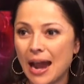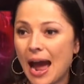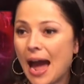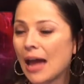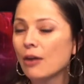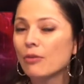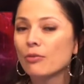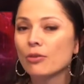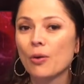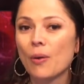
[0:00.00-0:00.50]
I
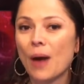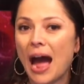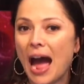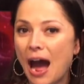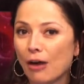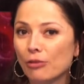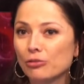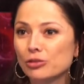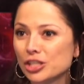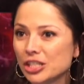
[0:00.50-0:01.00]
don't know
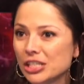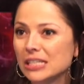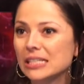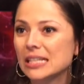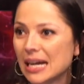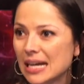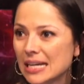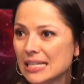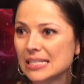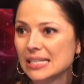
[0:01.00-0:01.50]
how she
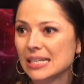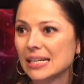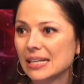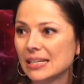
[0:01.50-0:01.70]
does it.